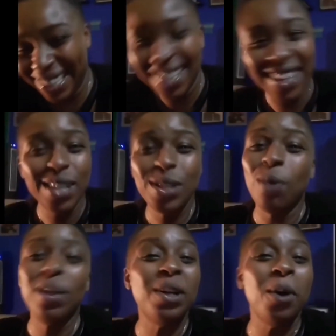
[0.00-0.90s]

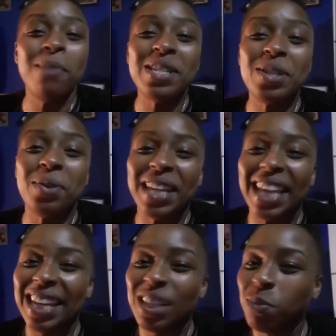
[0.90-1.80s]
Tony don't miss no
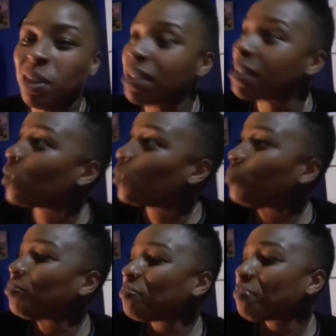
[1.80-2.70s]
engagements.
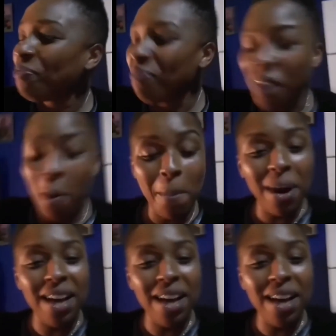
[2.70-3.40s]
But,